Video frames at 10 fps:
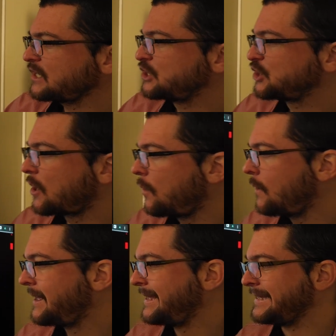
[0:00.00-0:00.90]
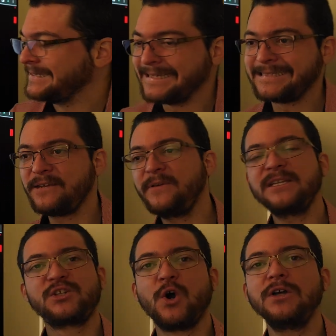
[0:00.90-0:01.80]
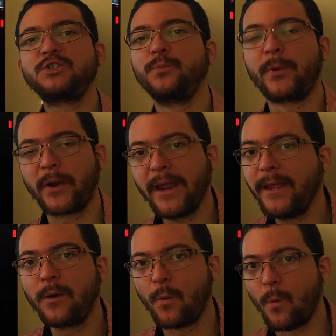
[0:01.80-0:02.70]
So the TV is going to break